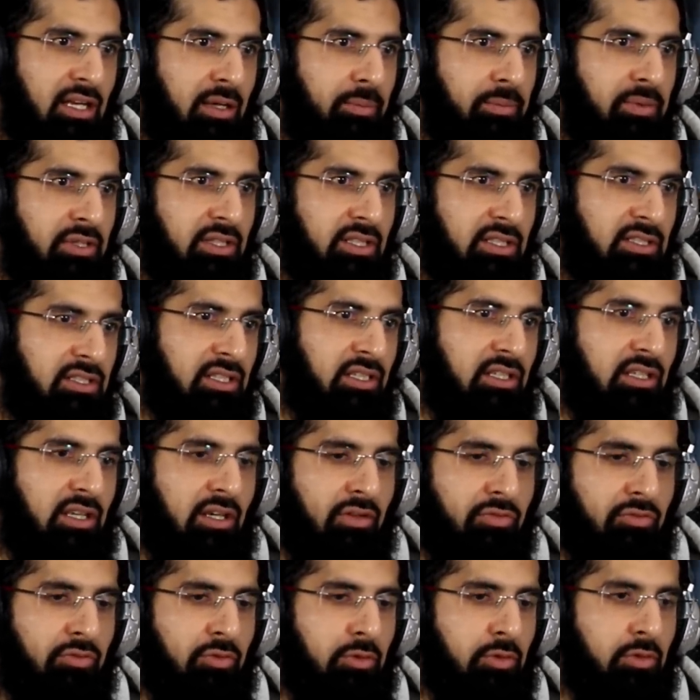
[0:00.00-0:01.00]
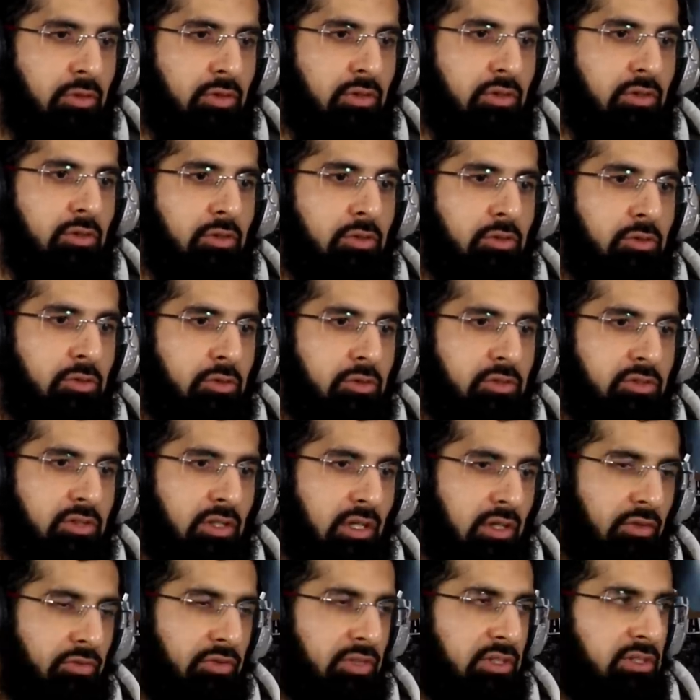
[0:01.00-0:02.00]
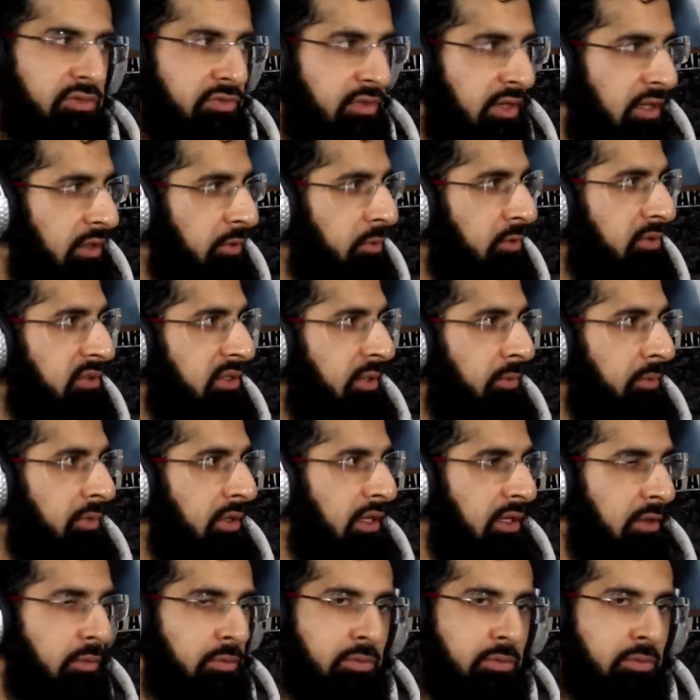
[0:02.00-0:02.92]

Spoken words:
I mean, it's enough for you to start a fist fight with someone like,